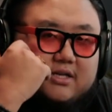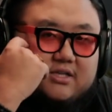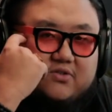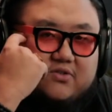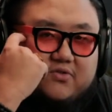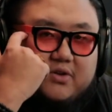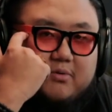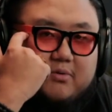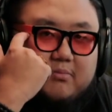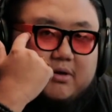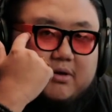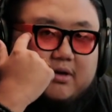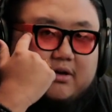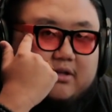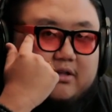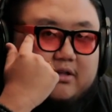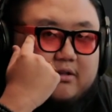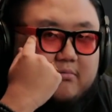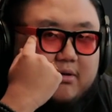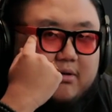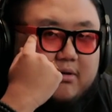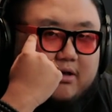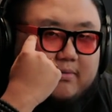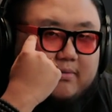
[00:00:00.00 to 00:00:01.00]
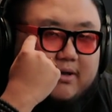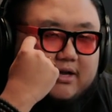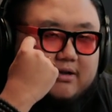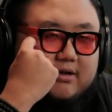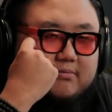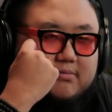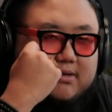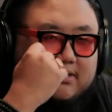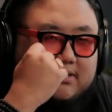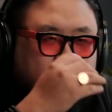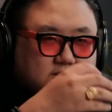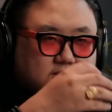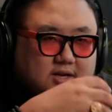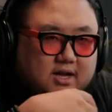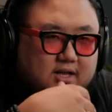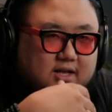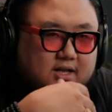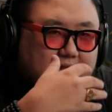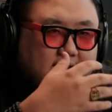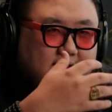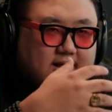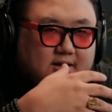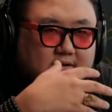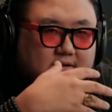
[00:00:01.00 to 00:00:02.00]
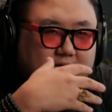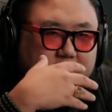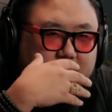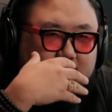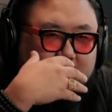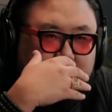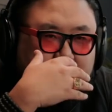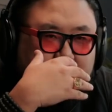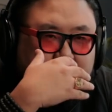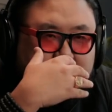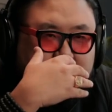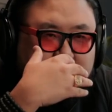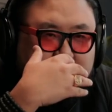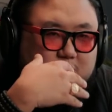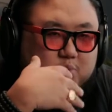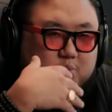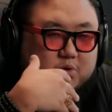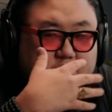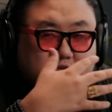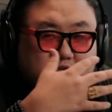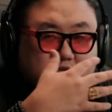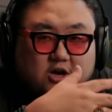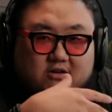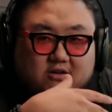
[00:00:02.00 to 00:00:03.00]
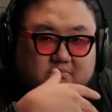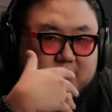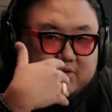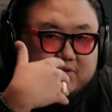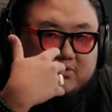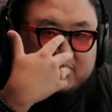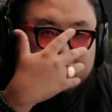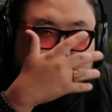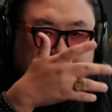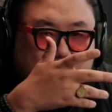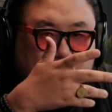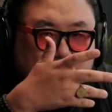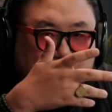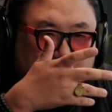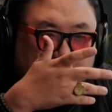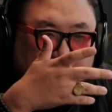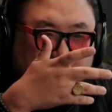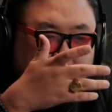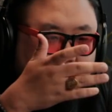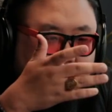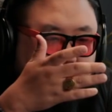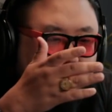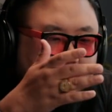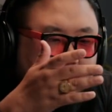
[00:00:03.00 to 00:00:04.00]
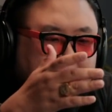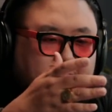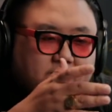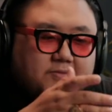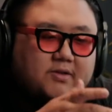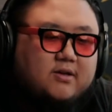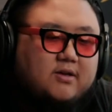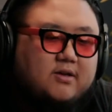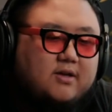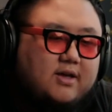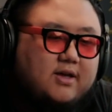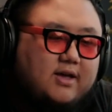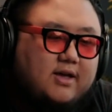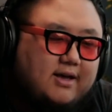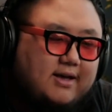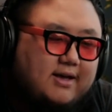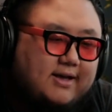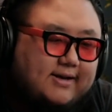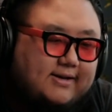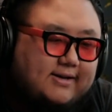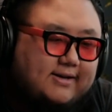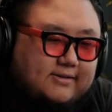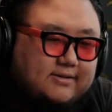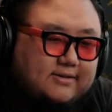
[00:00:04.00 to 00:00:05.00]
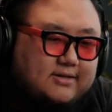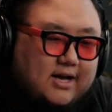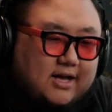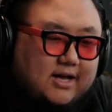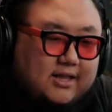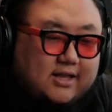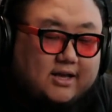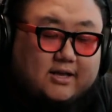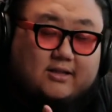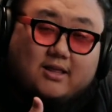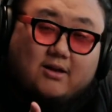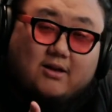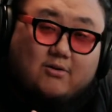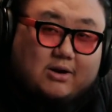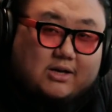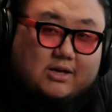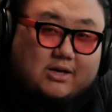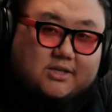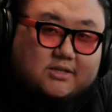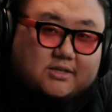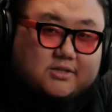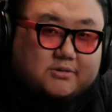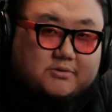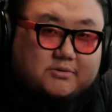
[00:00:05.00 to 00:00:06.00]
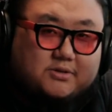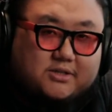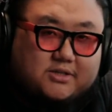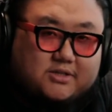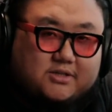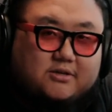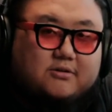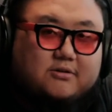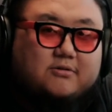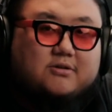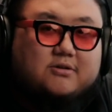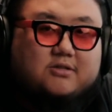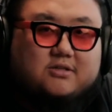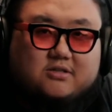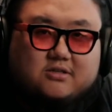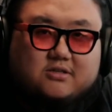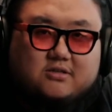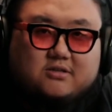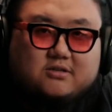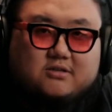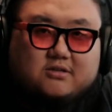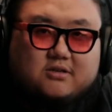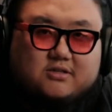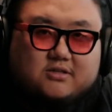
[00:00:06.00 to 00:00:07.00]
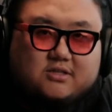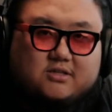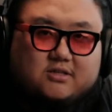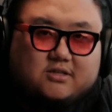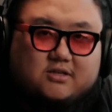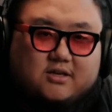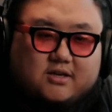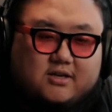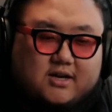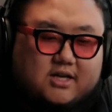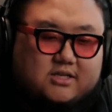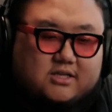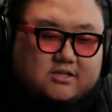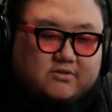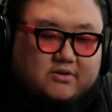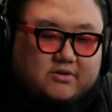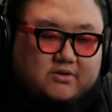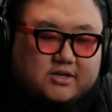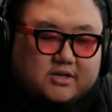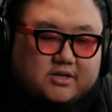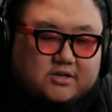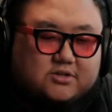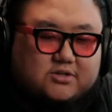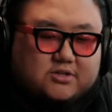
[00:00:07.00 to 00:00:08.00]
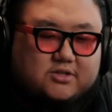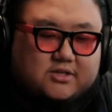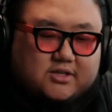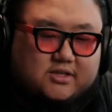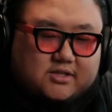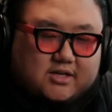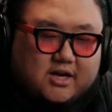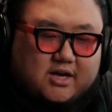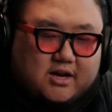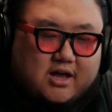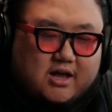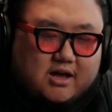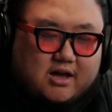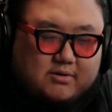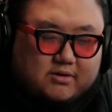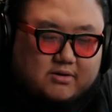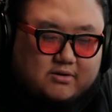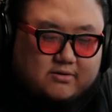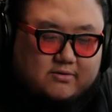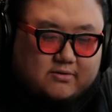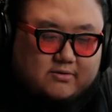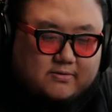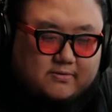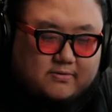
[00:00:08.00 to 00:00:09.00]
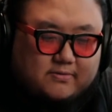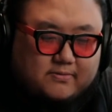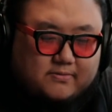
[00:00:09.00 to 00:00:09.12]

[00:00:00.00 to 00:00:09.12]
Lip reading: has female and male backup dancers. I like how they switch off between the choreo, and I like that HWASA is doing it too. It adds a very interesting dynamic.